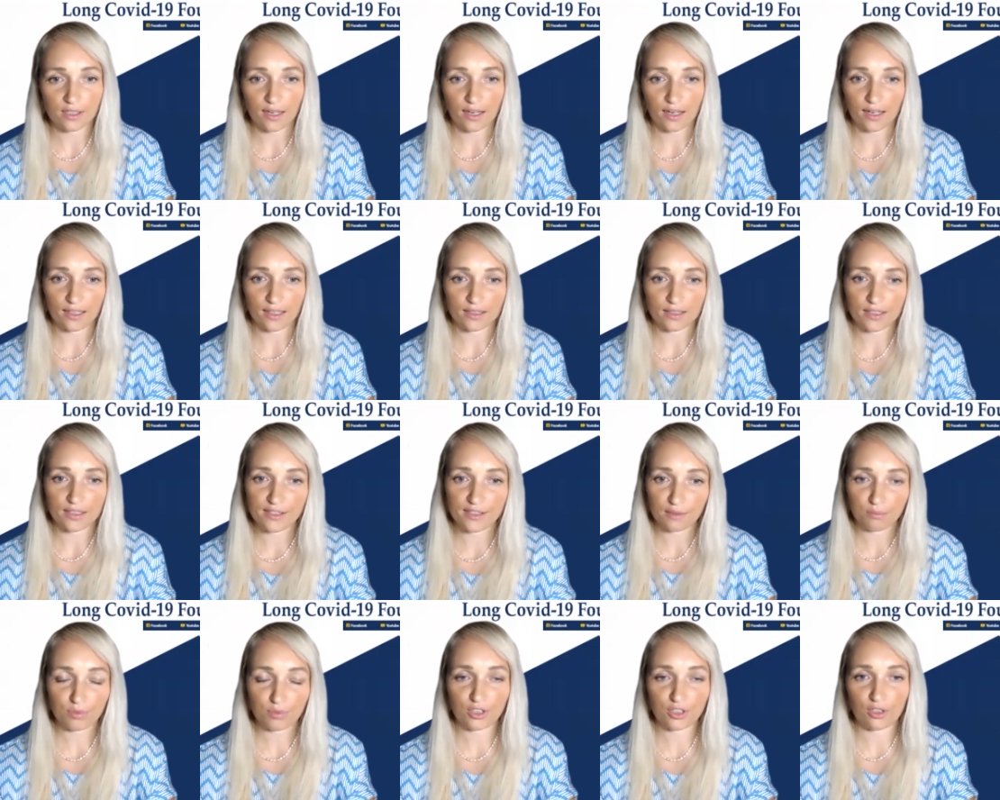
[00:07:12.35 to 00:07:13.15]
and
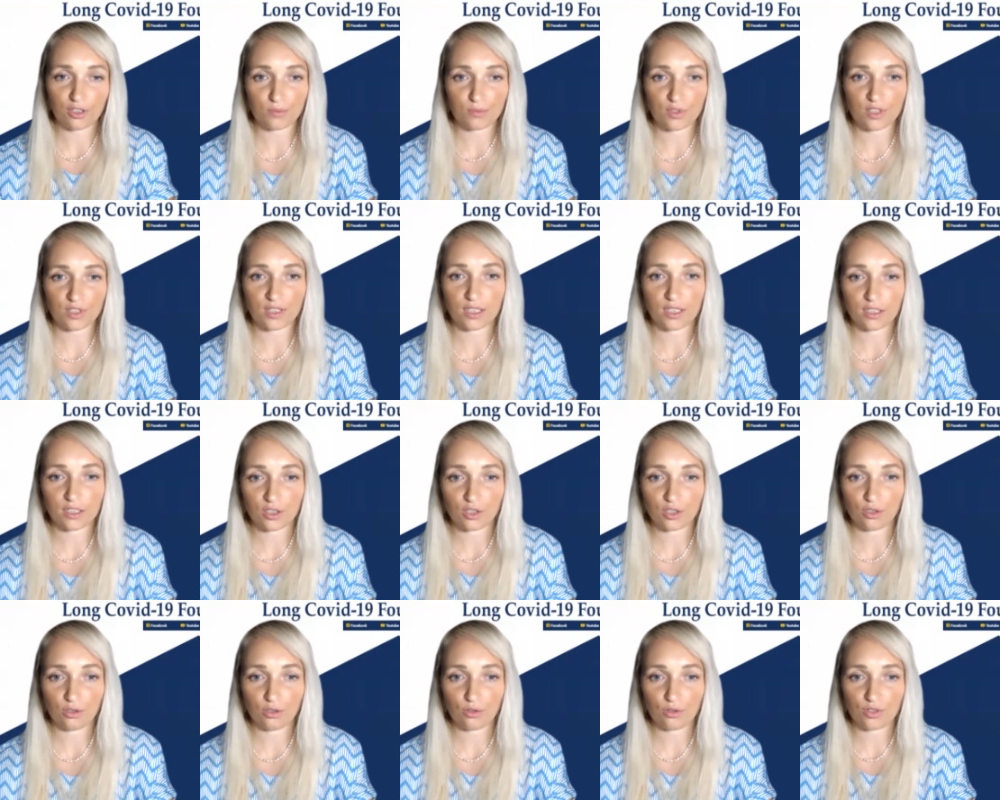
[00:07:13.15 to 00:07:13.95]
symptoms
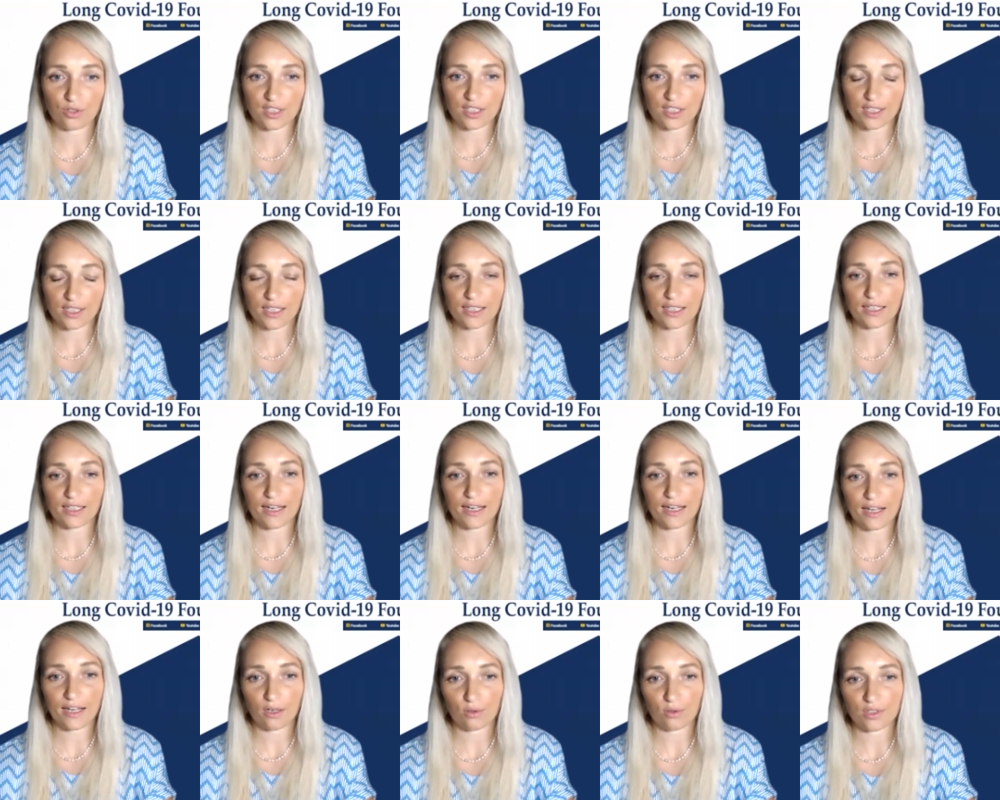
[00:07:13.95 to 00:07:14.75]
that you see
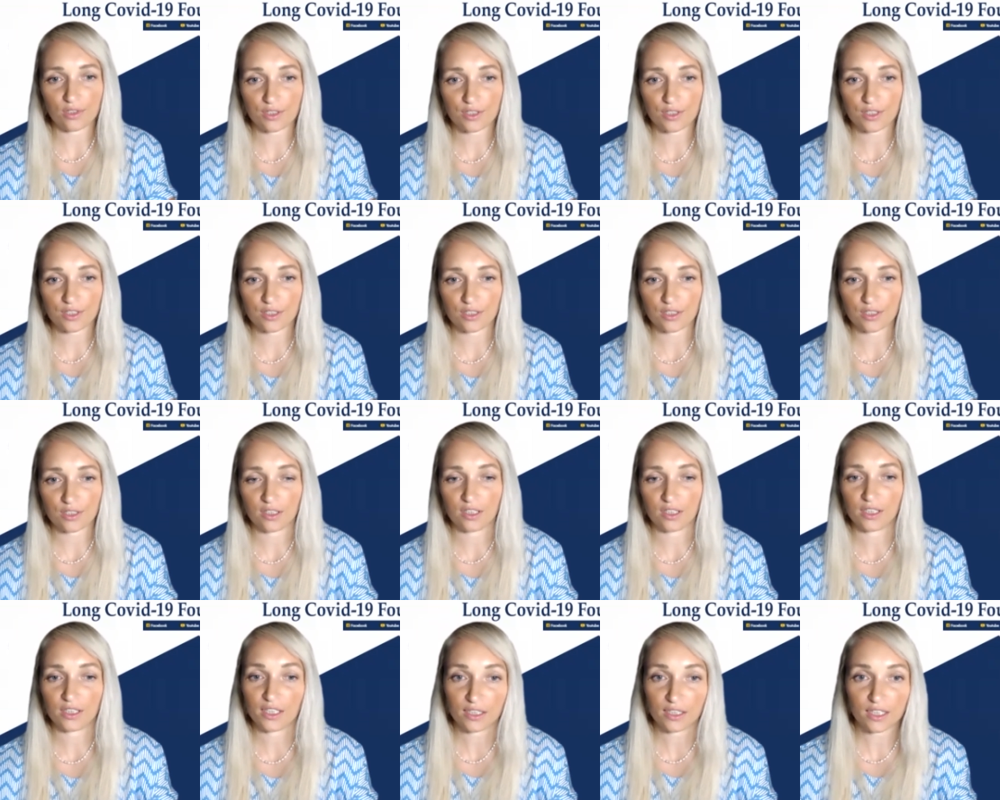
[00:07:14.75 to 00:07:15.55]
now as
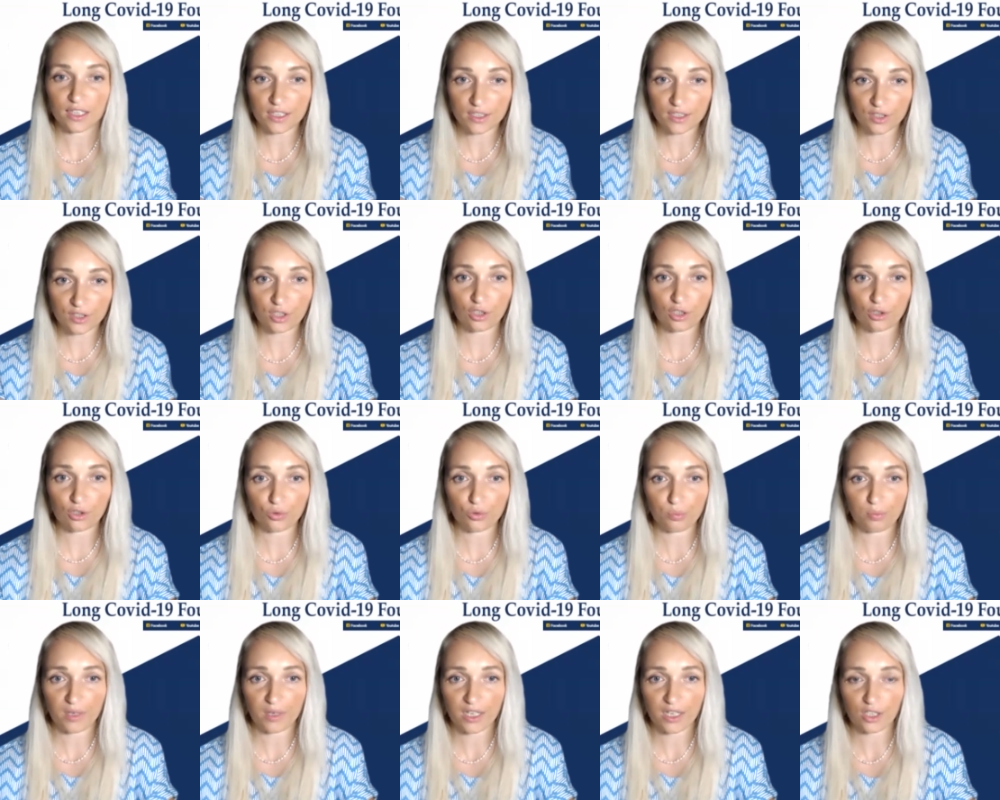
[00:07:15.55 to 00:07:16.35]
in
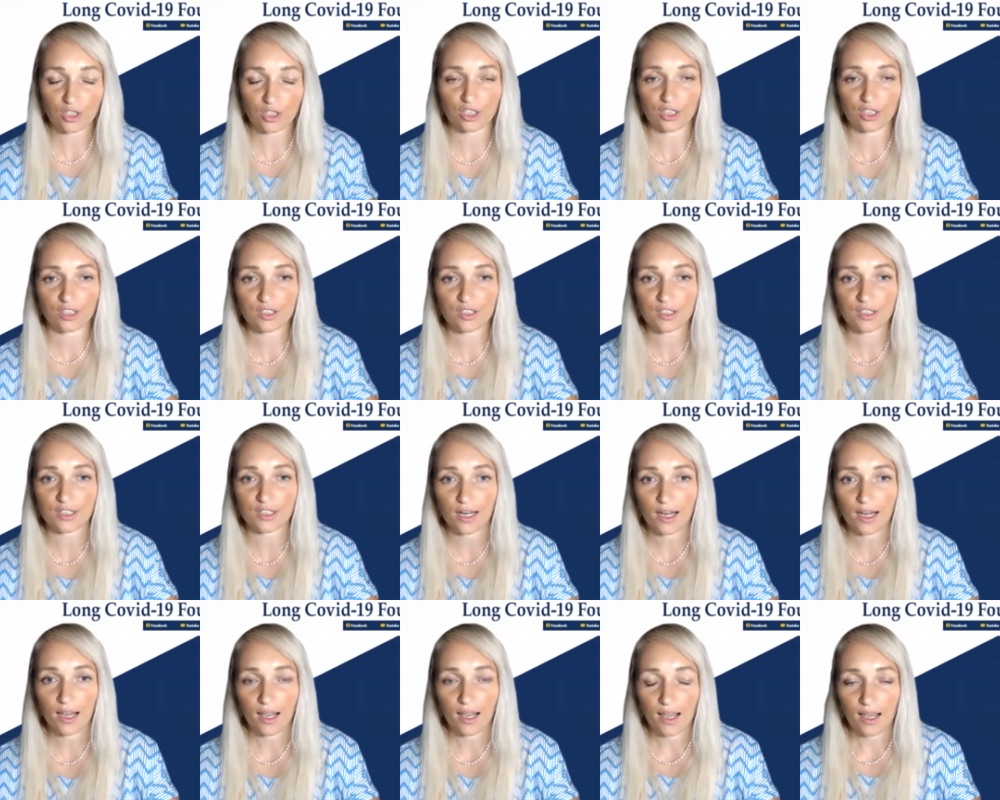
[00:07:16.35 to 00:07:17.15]
ICU patients,
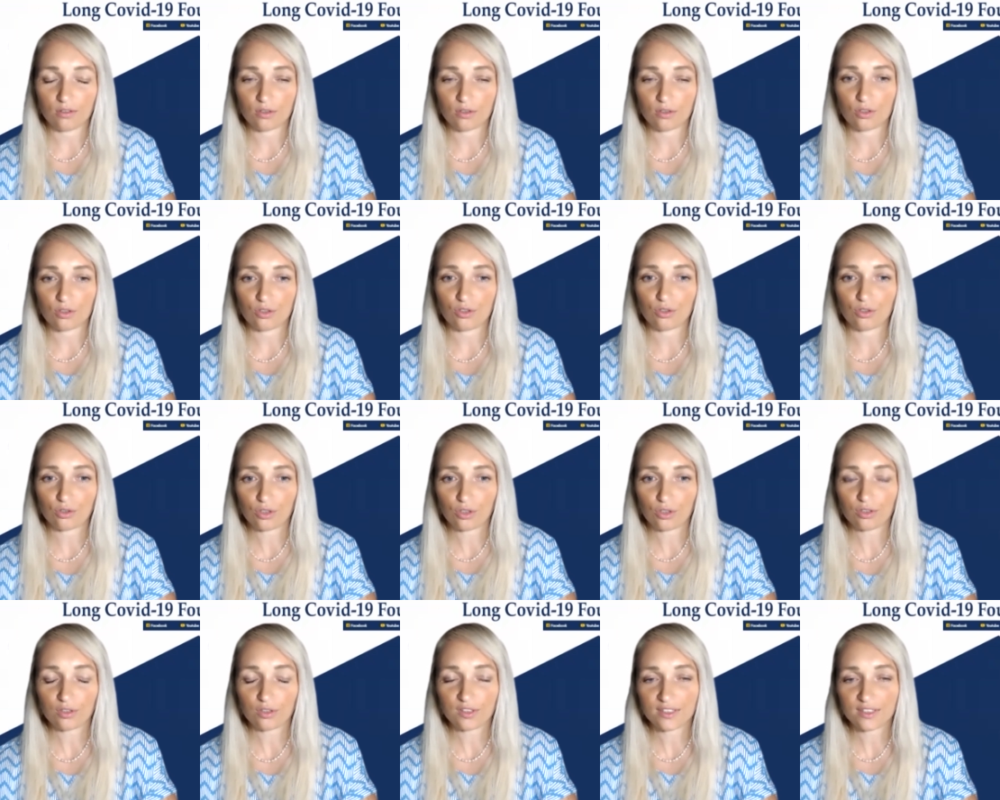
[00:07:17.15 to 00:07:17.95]
do
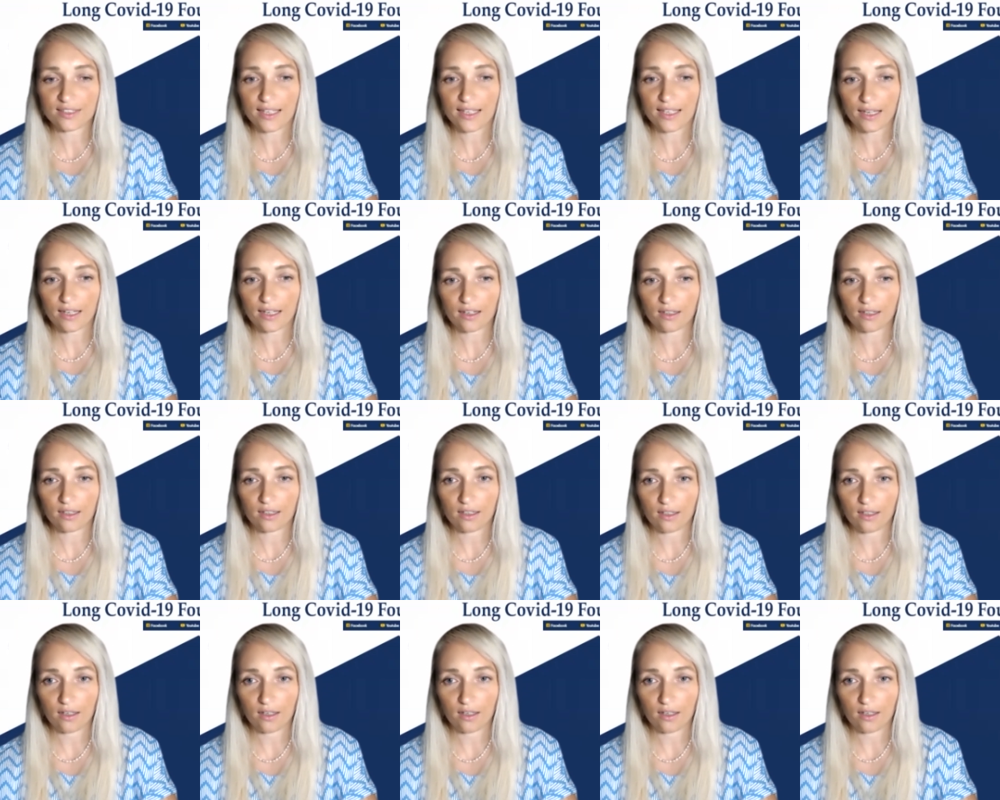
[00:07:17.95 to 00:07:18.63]
you think